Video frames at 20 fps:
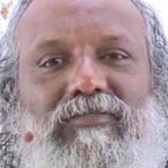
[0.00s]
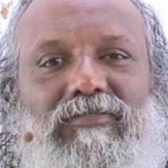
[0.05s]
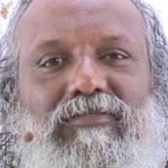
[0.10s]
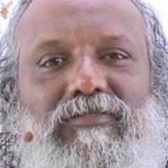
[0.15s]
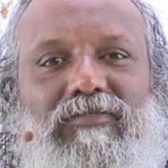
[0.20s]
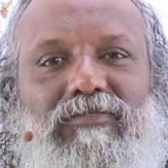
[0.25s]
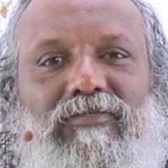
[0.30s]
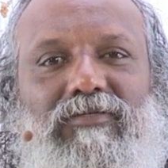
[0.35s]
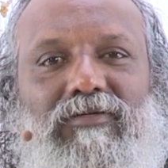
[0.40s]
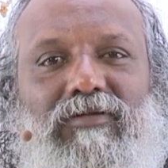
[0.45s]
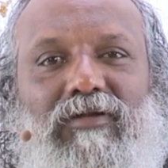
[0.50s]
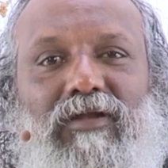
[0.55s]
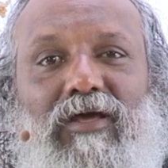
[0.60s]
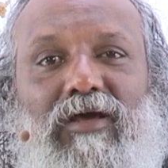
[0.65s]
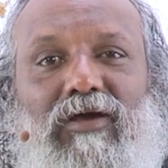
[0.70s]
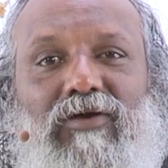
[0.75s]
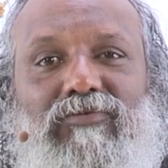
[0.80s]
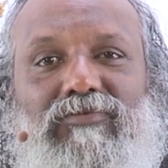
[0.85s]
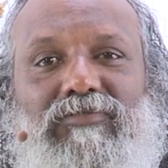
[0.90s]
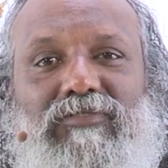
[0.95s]
the
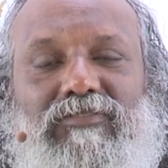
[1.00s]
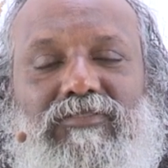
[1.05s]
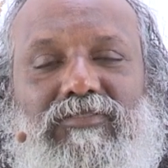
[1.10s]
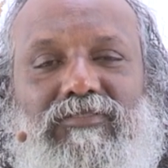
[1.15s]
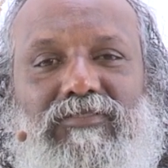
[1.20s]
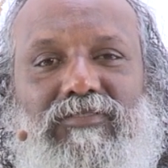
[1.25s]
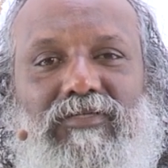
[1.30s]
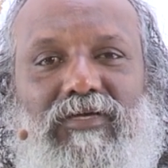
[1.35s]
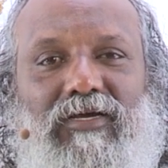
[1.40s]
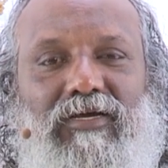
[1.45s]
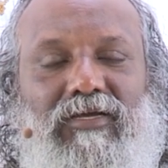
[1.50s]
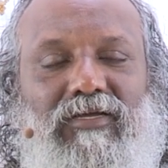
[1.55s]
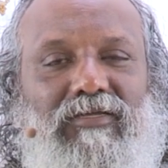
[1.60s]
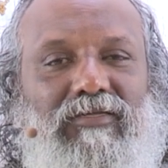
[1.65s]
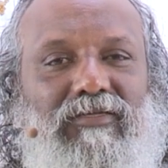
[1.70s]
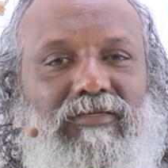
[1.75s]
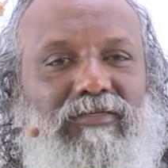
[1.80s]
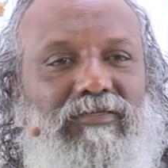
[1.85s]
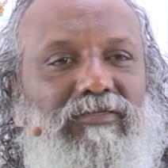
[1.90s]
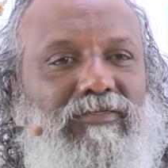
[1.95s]
clouds in the
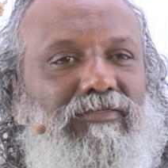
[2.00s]
sky,